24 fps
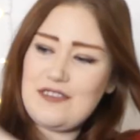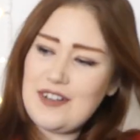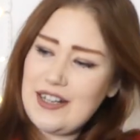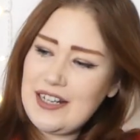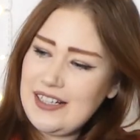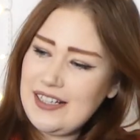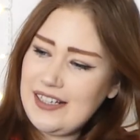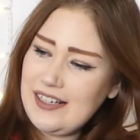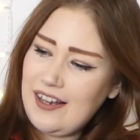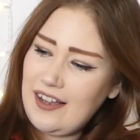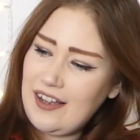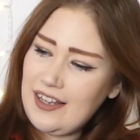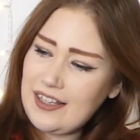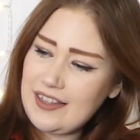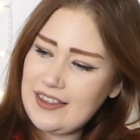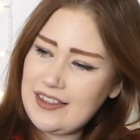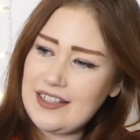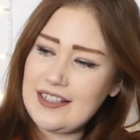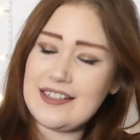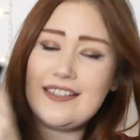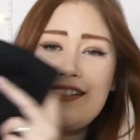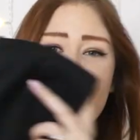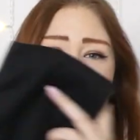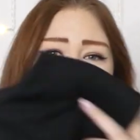really like
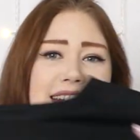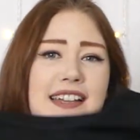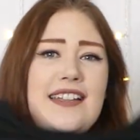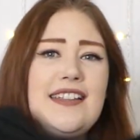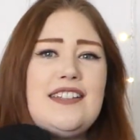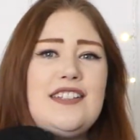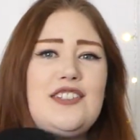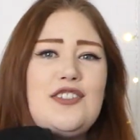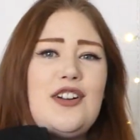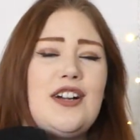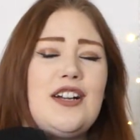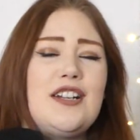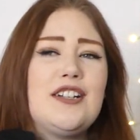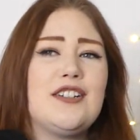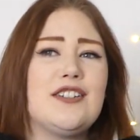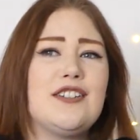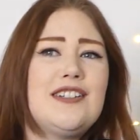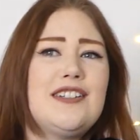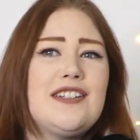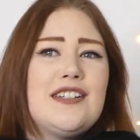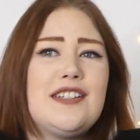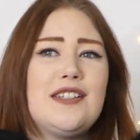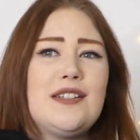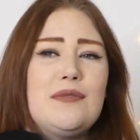this, let's get this tried on
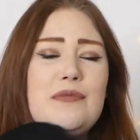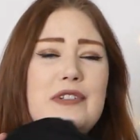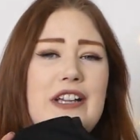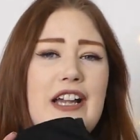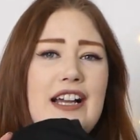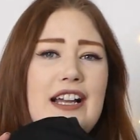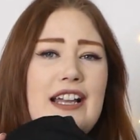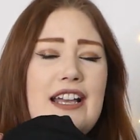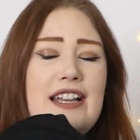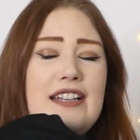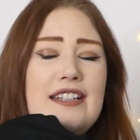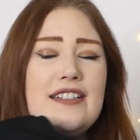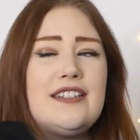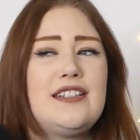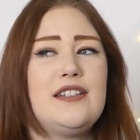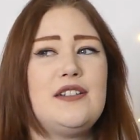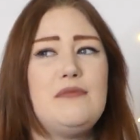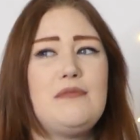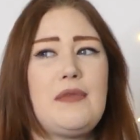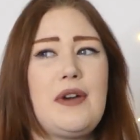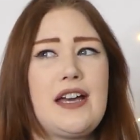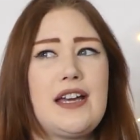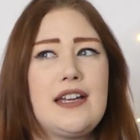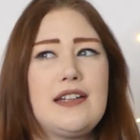under some jackets, you
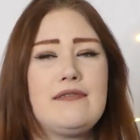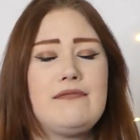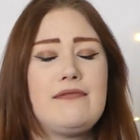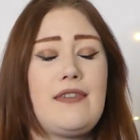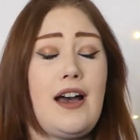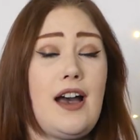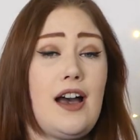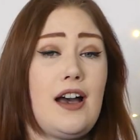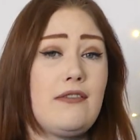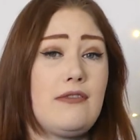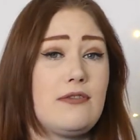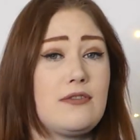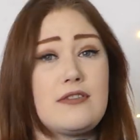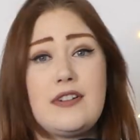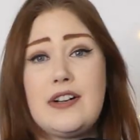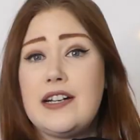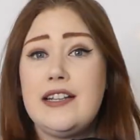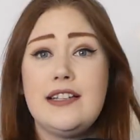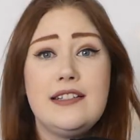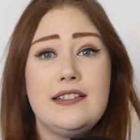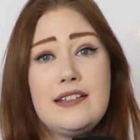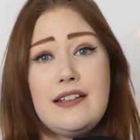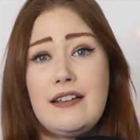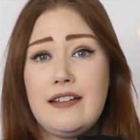may have
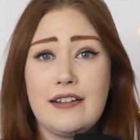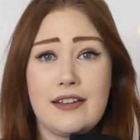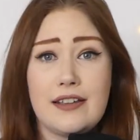already seen